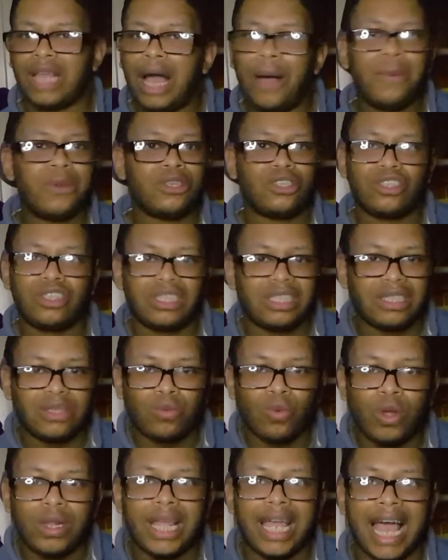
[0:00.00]
That was
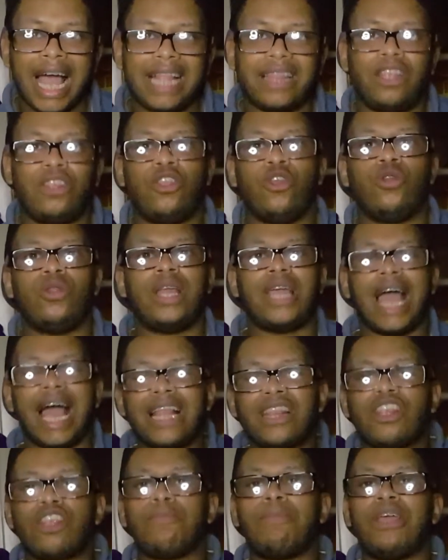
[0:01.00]
what they had to do. They
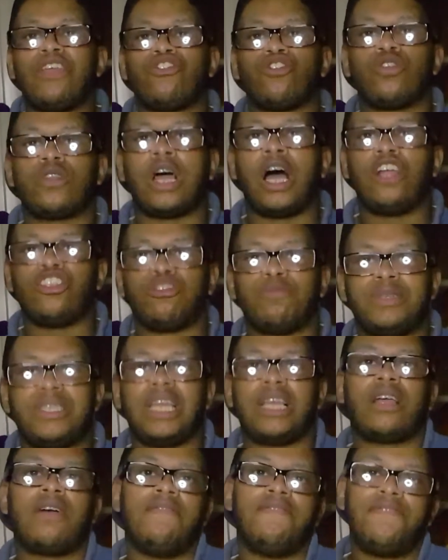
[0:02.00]
had to make sure
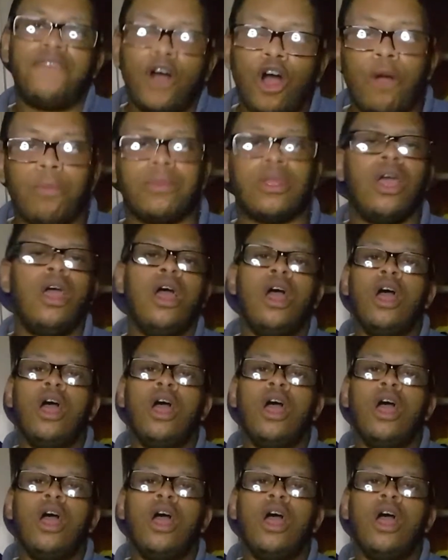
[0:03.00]
100% confirmed.